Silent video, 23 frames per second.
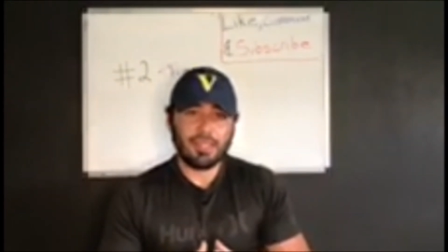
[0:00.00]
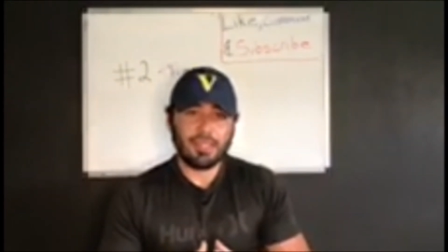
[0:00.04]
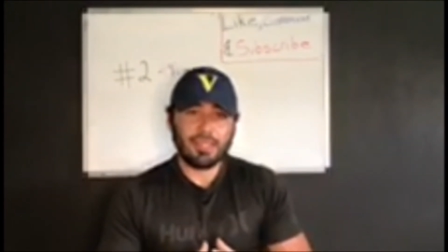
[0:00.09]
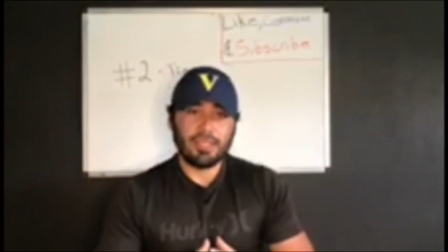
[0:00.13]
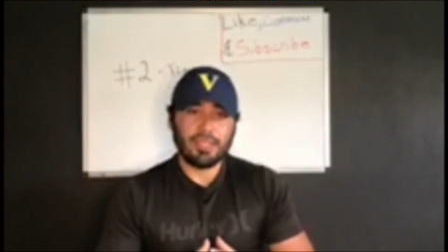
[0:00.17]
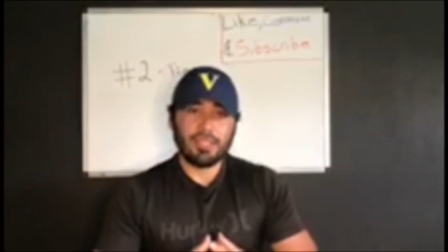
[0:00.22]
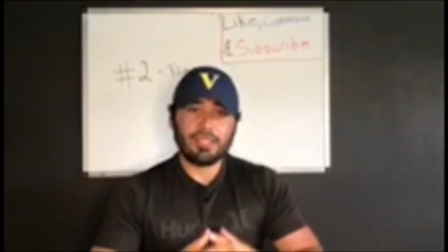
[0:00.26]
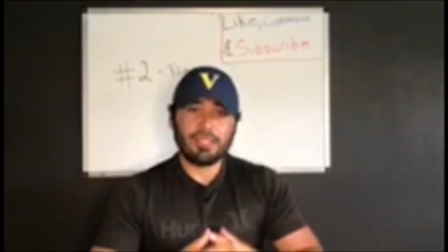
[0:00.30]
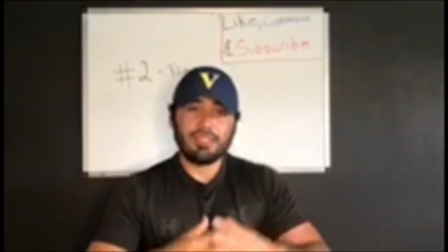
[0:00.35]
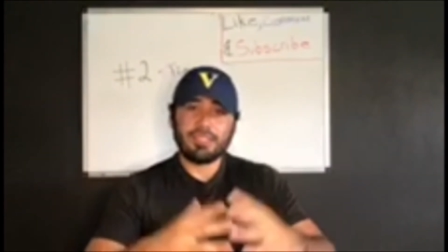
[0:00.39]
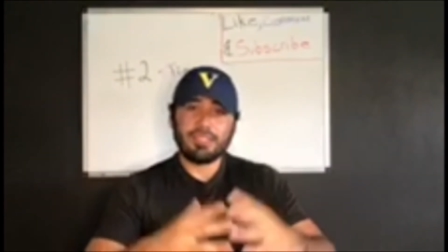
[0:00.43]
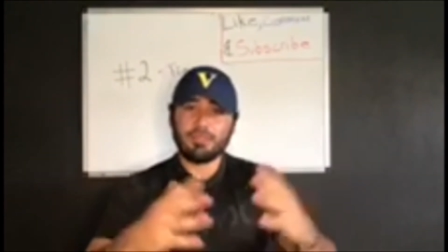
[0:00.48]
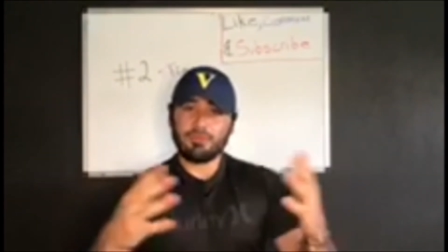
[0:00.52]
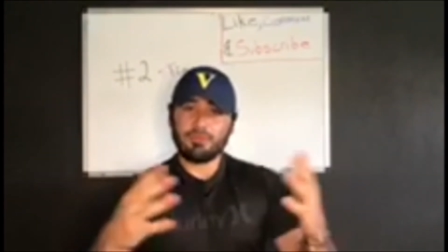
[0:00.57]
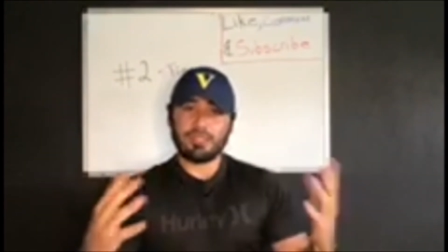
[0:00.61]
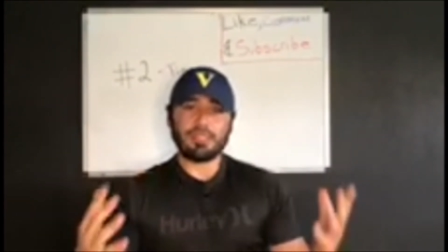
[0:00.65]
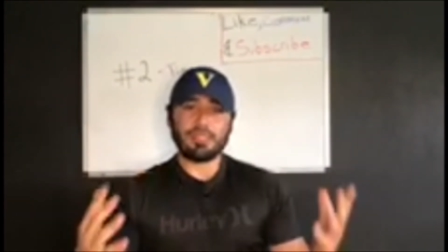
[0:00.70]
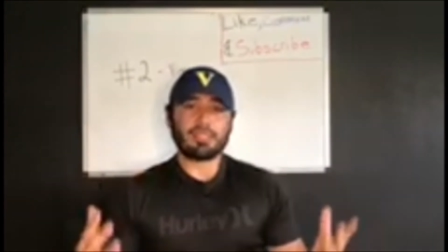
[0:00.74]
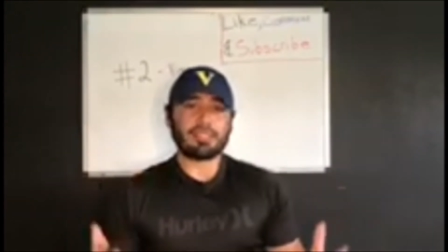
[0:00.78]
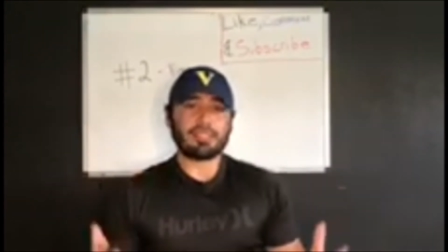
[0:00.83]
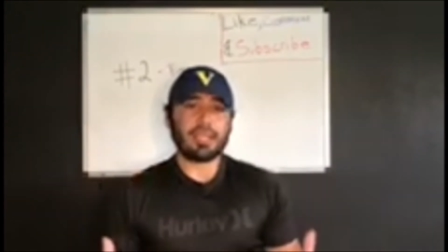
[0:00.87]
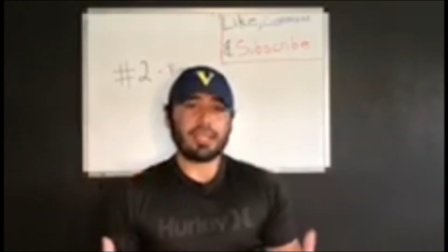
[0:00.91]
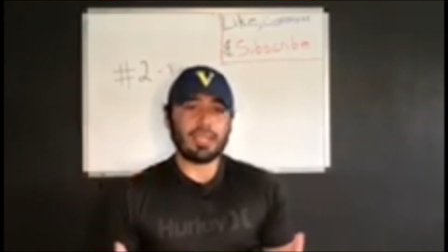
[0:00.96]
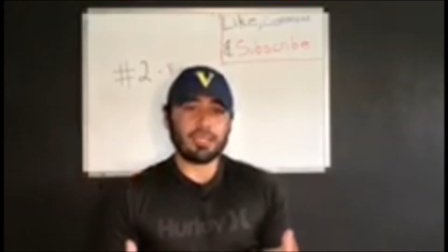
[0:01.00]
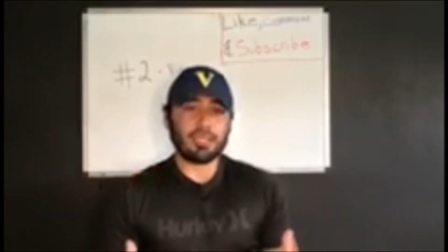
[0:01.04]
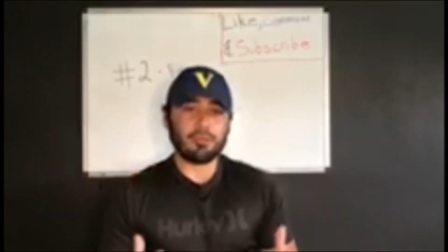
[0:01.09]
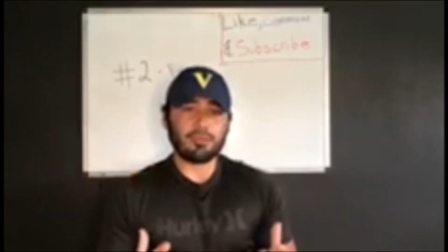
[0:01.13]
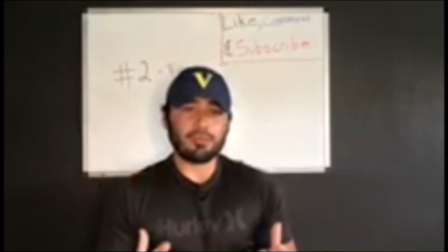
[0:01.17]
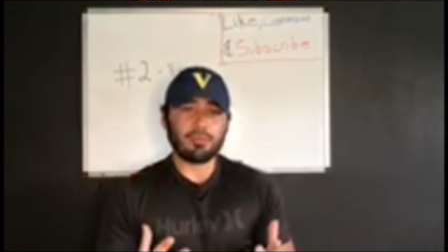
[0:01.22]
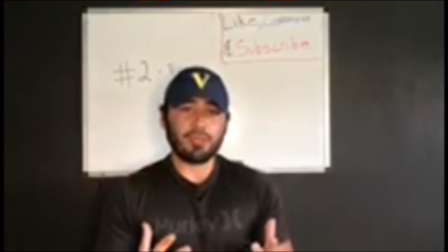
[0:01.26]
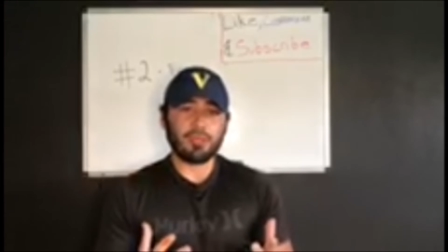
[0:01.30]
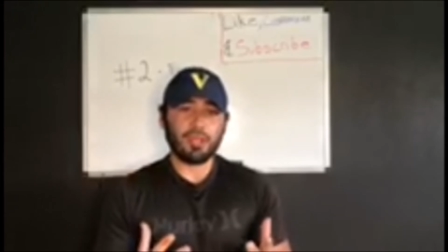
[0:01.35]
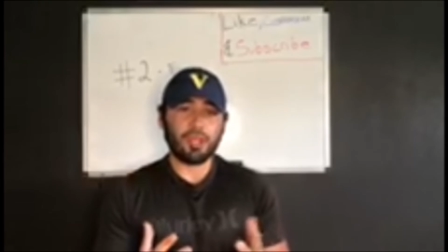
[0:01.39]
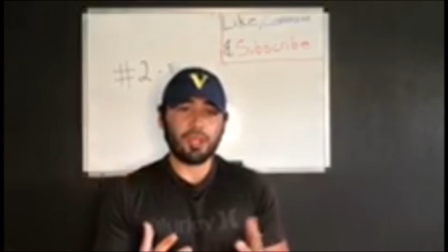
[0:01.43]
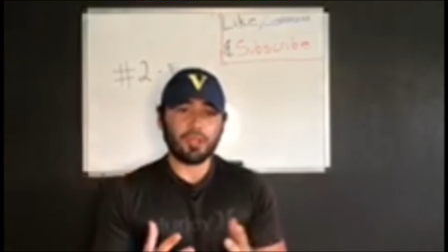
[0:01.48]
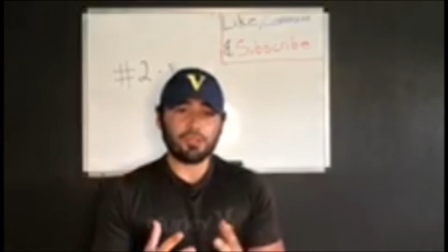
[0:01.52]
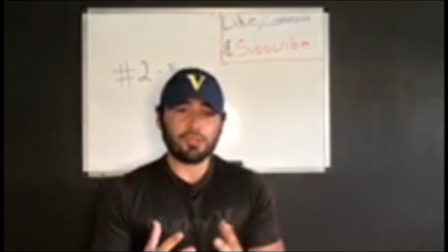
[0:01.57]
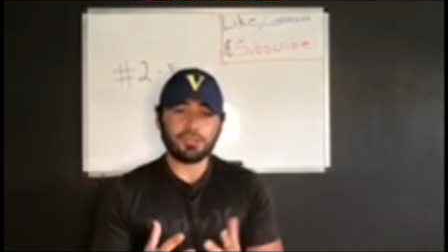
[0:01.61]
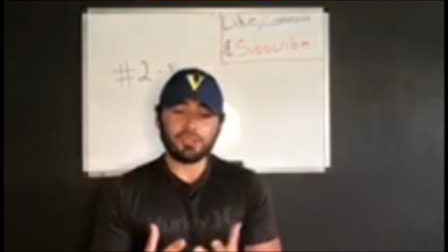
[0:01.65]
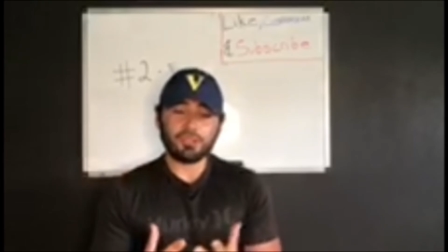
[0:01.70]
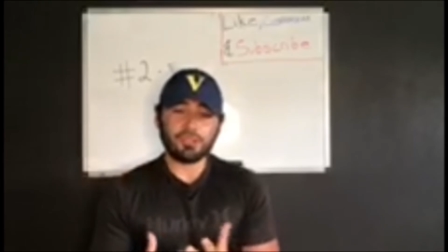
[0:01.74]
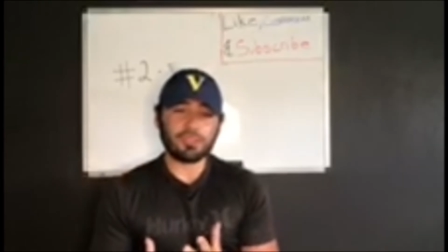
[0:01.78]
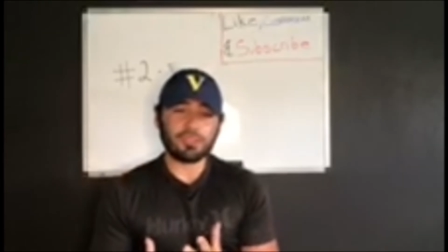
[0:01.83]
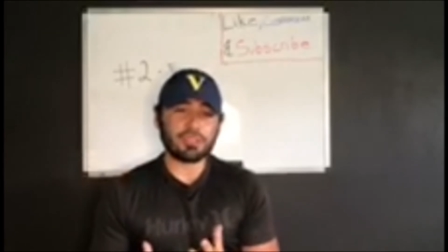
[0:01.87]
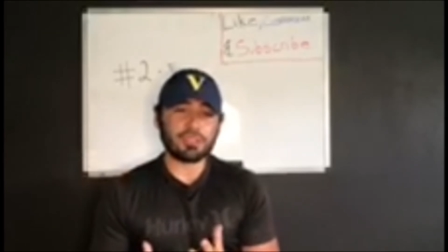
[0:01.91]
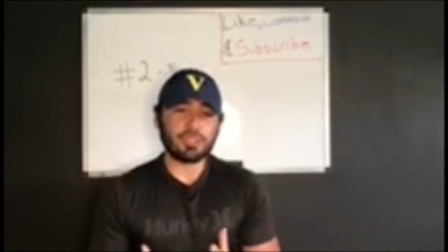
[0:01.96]
a limited time off to
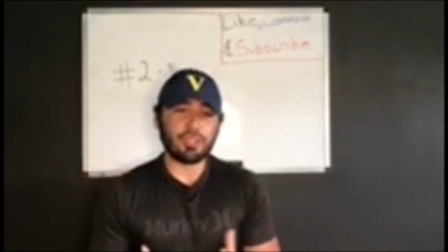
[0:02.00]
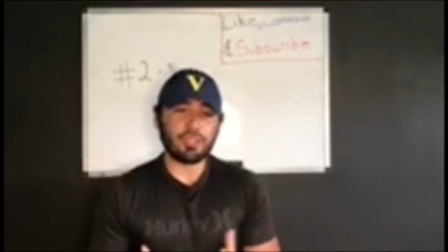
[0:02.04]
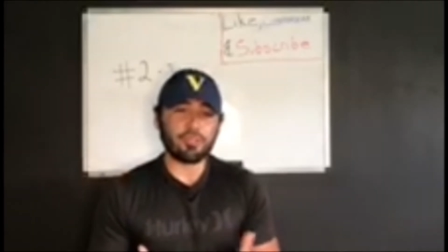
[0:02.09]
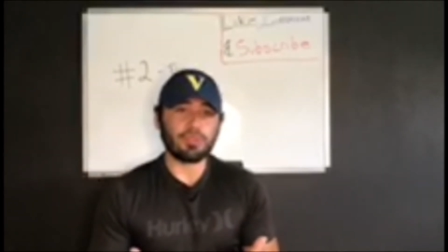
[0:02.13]
yourself?